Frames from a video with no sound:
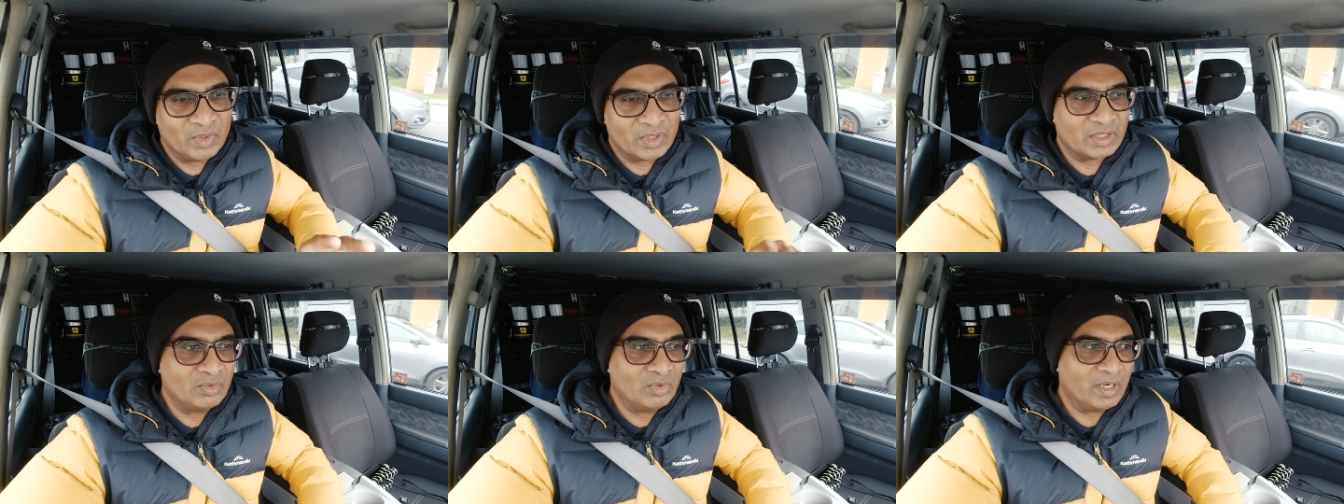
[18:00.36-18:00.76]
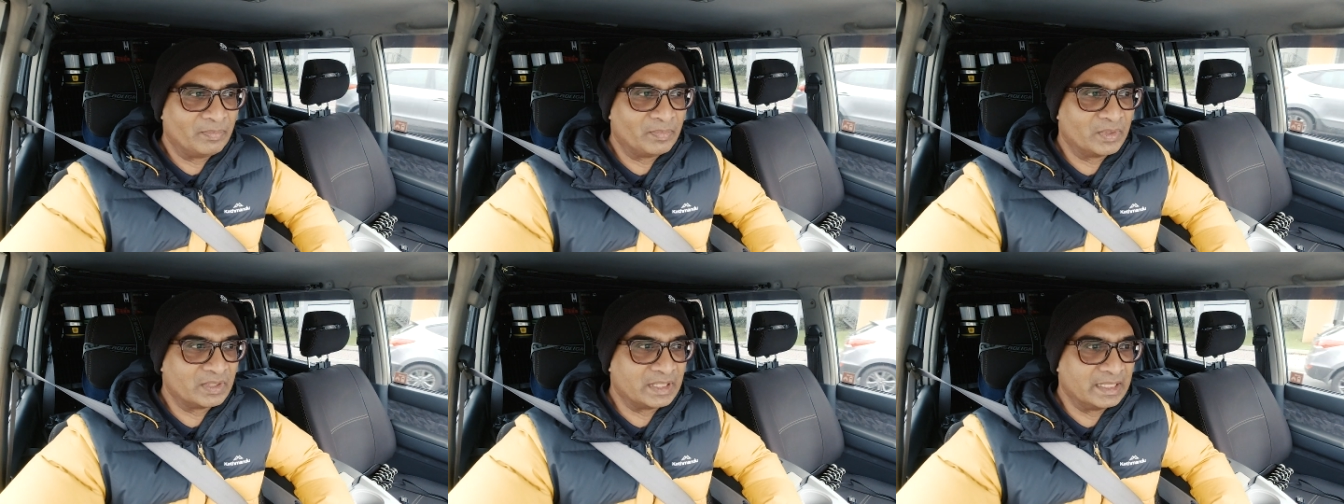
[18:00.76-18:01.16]
want to go up
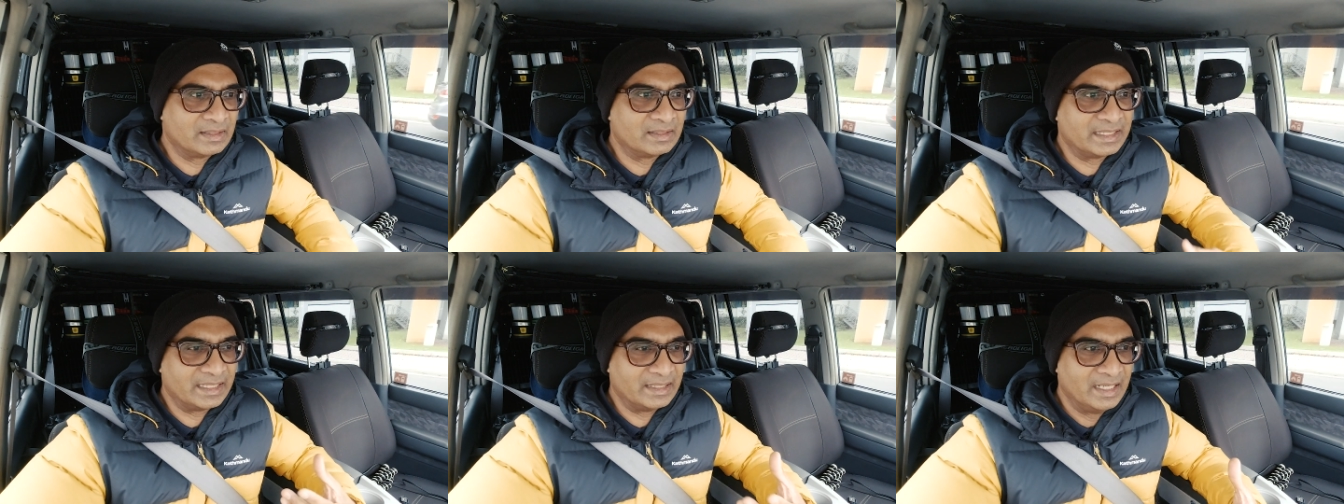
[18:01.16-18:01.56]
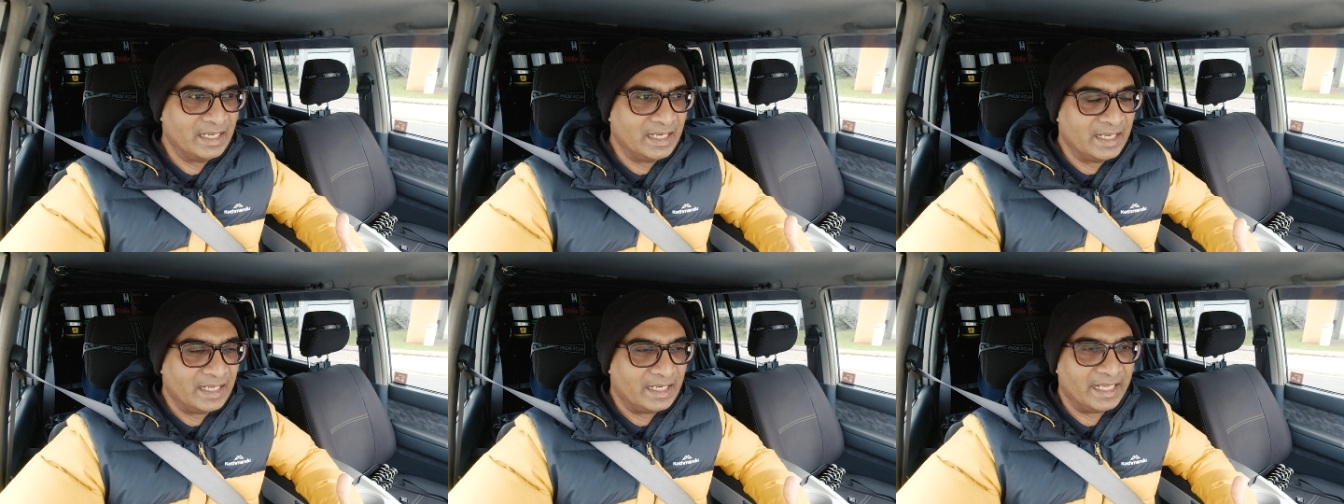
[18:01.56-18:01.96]
hills and
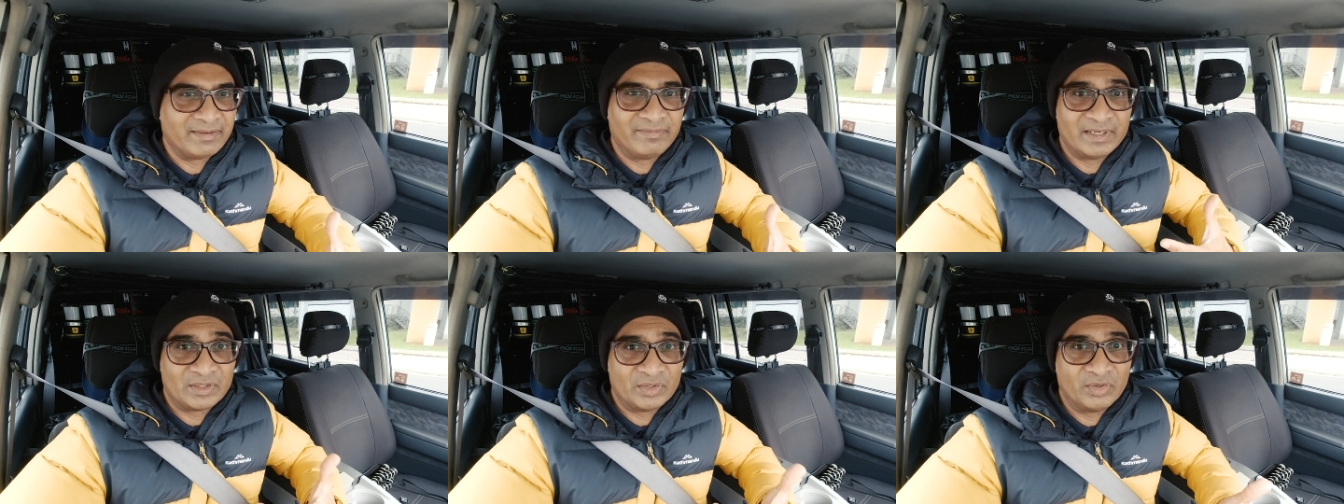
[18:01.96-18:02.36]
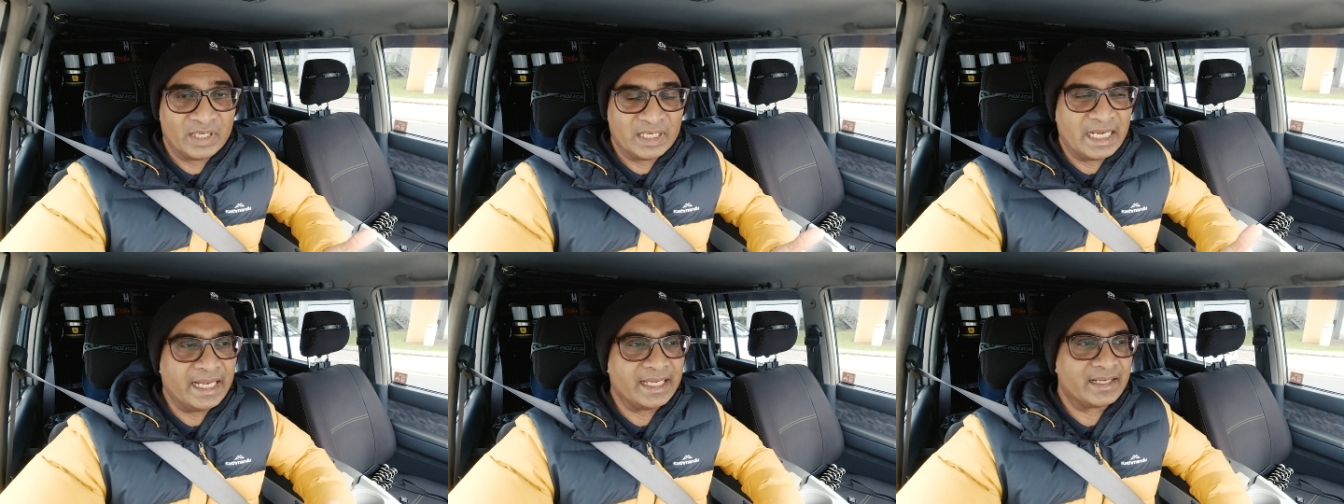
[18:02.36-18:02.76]
like
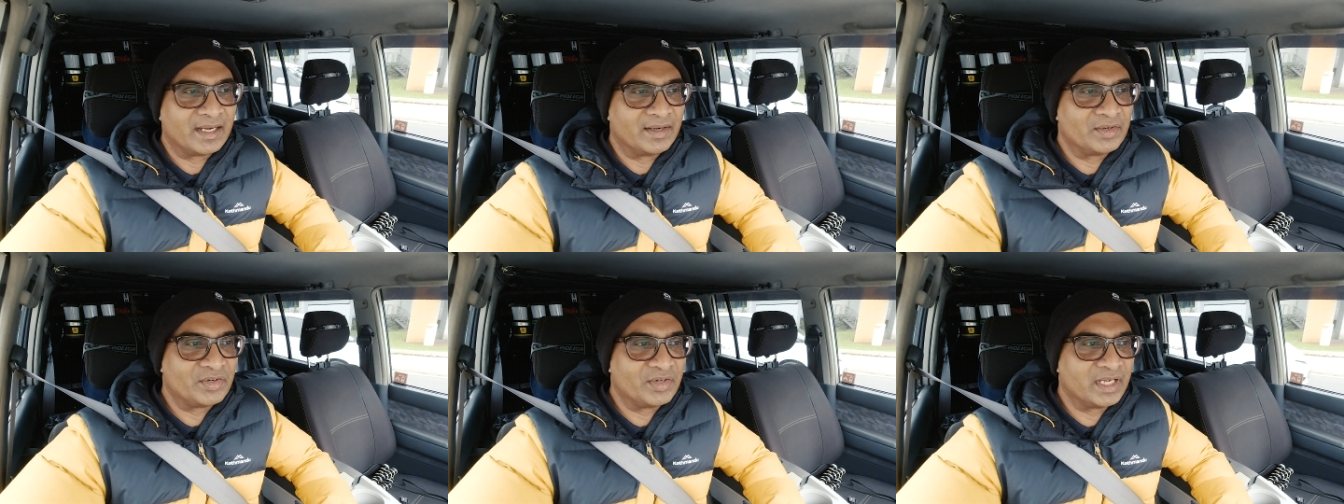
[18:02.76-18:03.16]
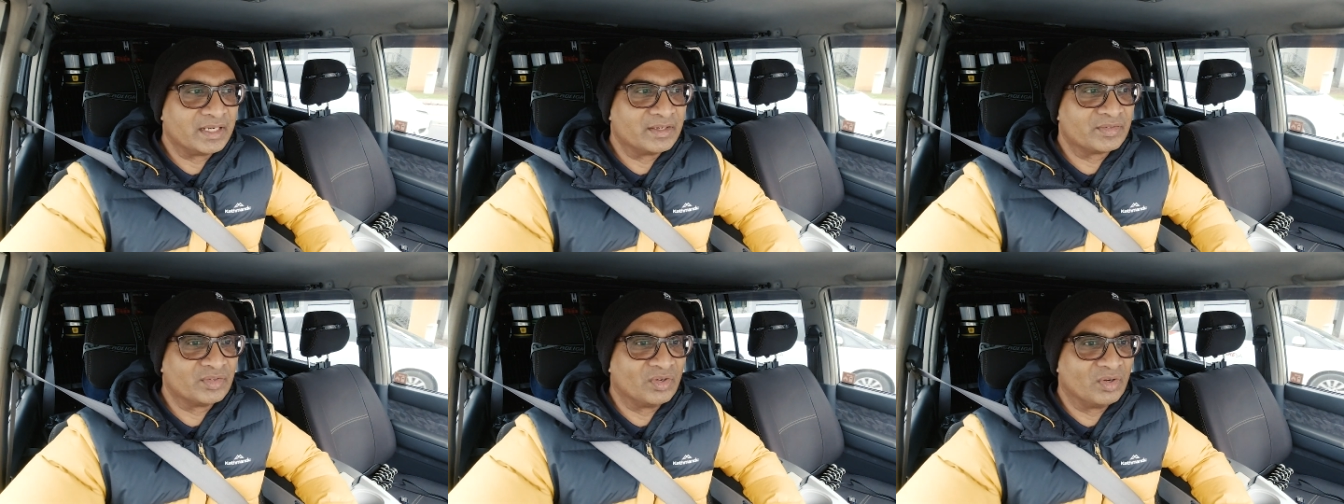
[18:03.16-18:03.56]
Victorian high country
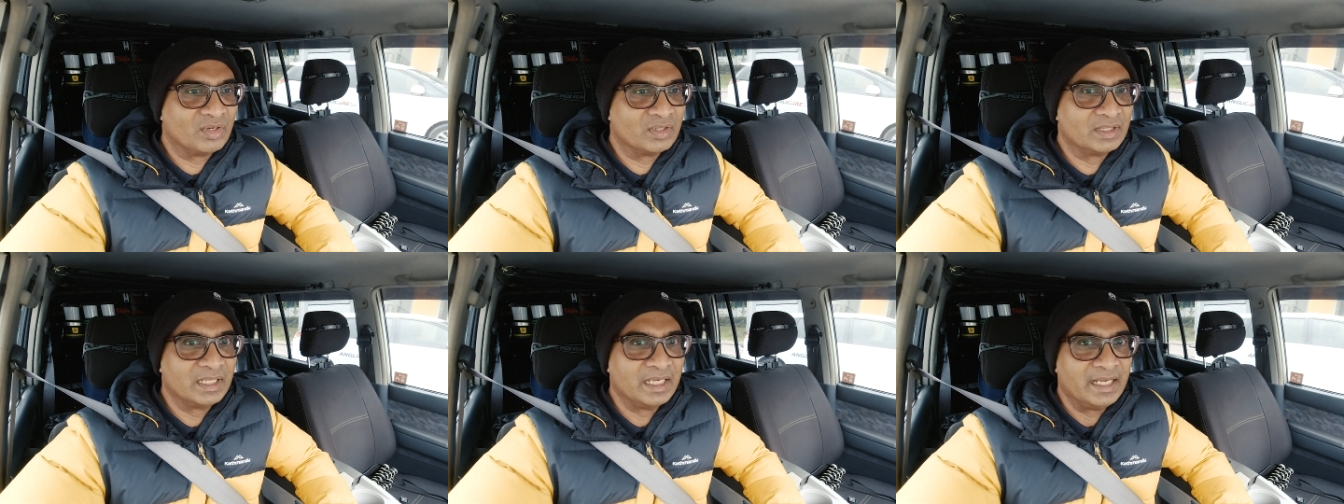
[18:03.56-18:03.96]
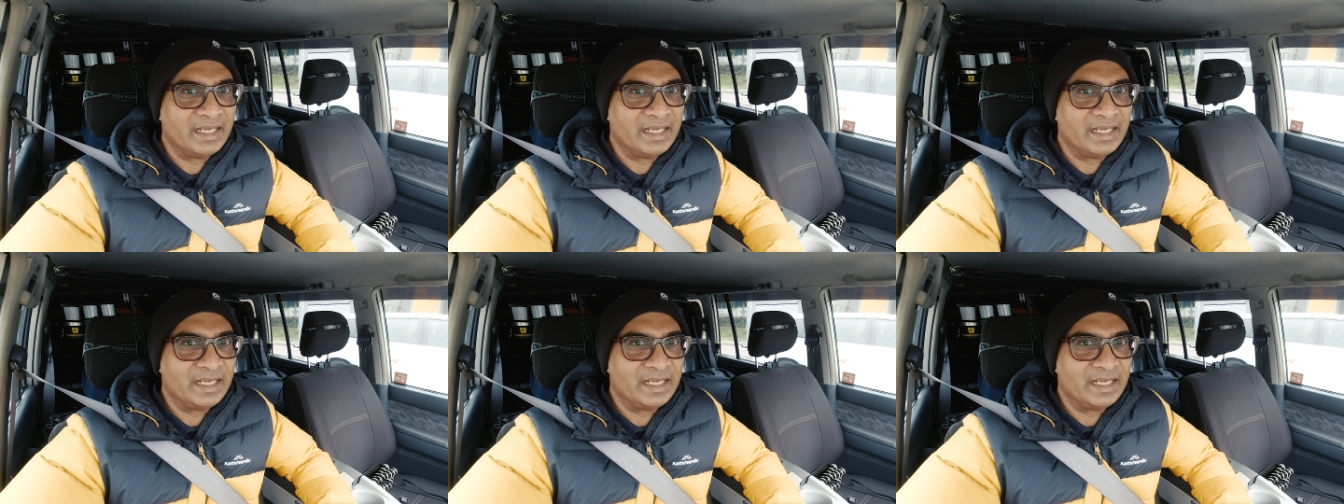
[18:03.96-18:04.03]
and so on,